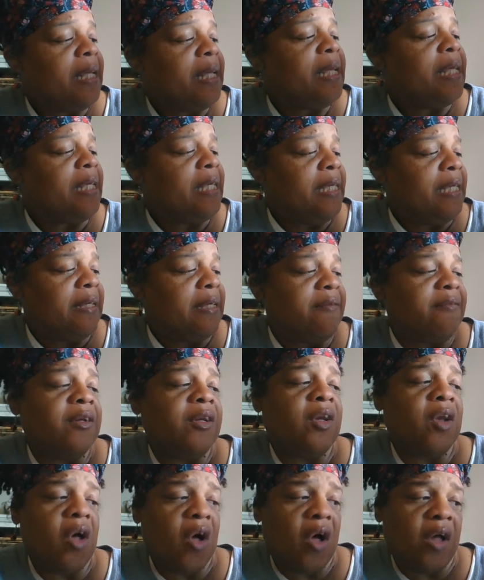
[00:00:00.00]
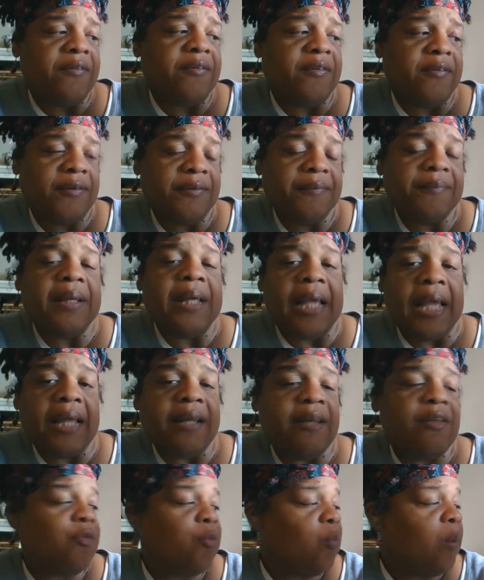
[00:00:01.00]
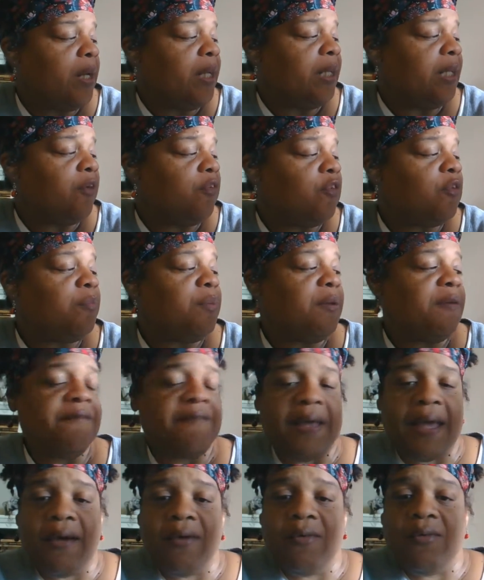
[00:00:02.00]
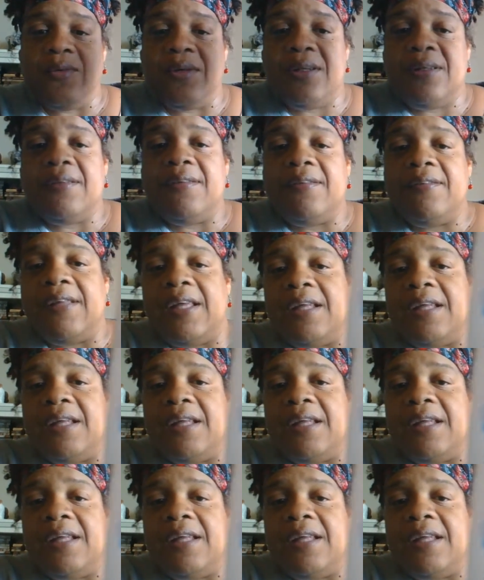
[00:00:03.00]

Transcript: He is lost and is waiting to be found, said